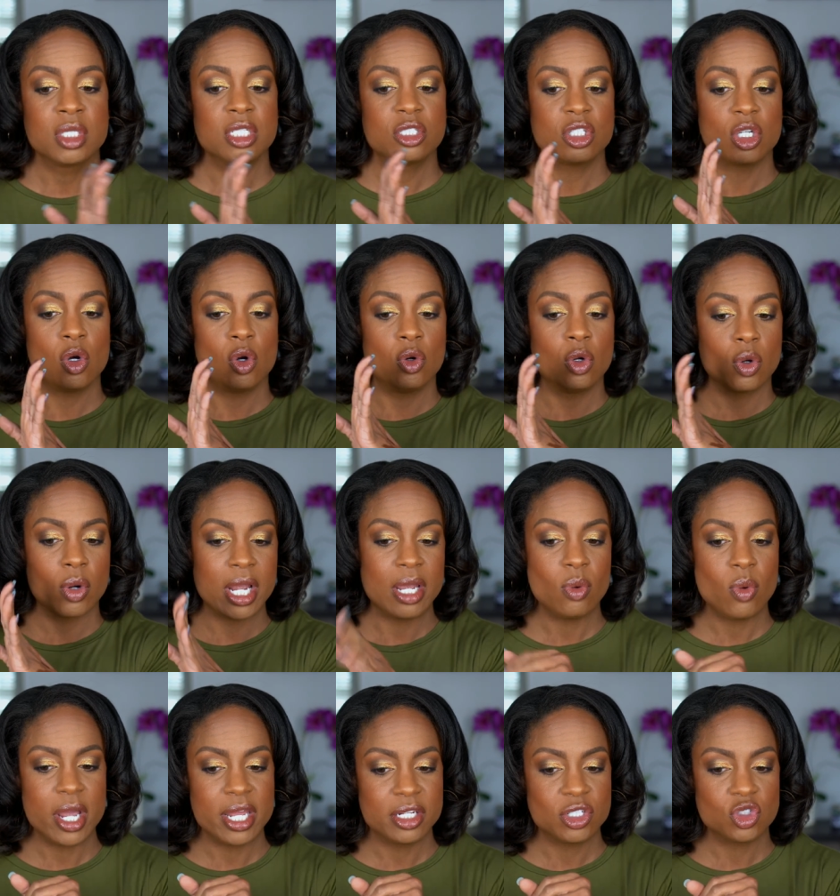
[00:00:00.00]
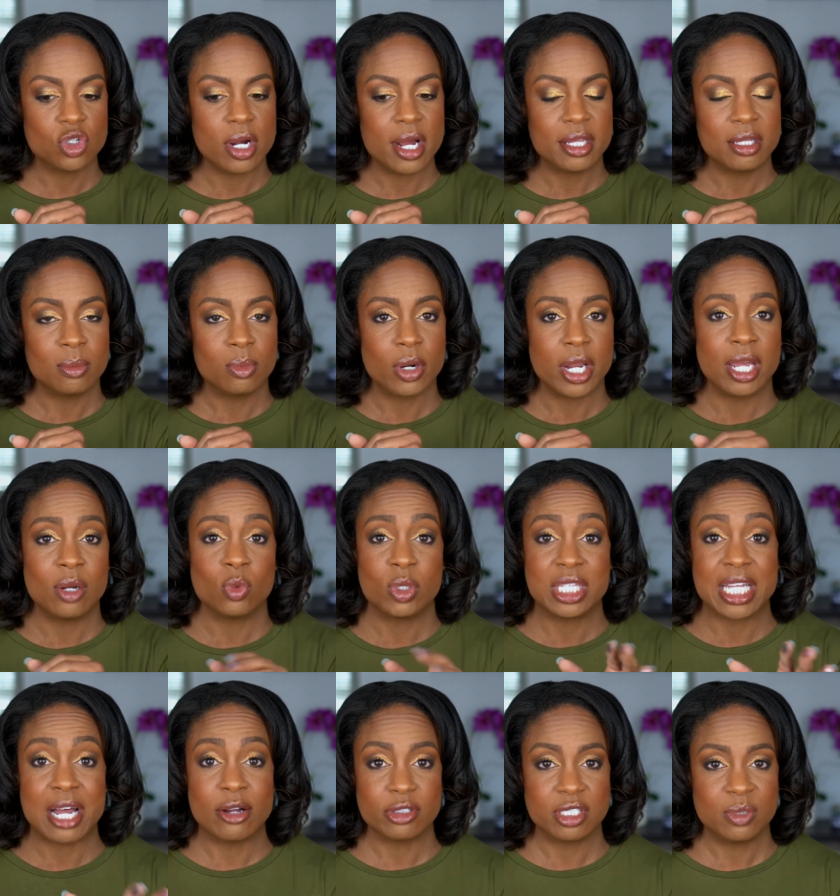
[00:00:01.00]
So great way to try the brand
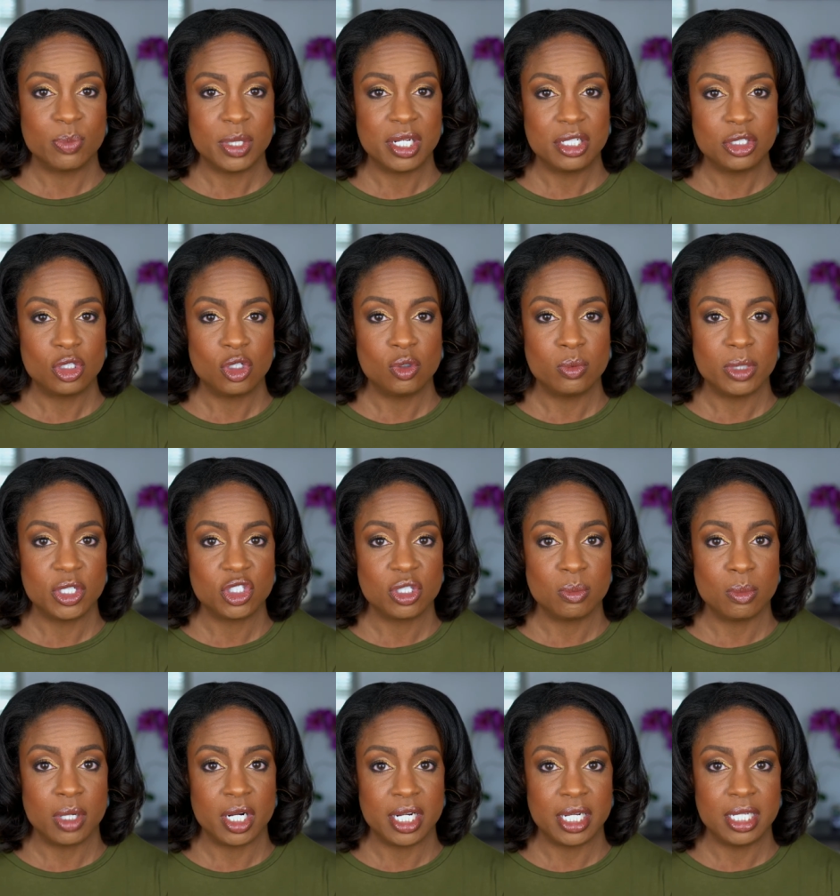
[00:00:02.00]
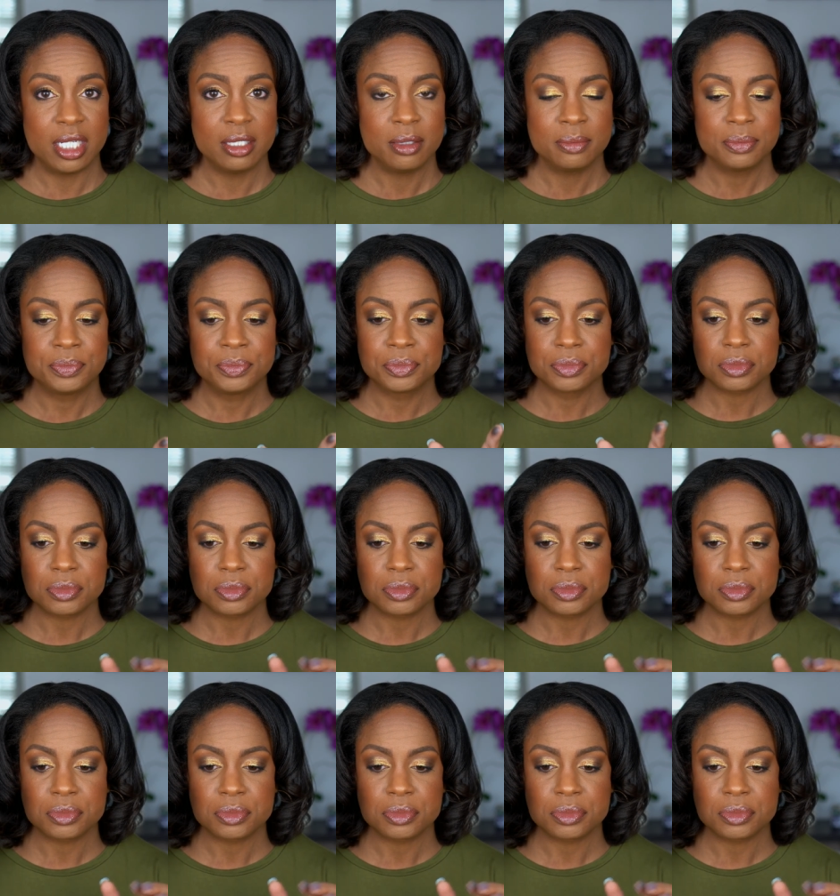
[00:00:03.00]
without spending too much money.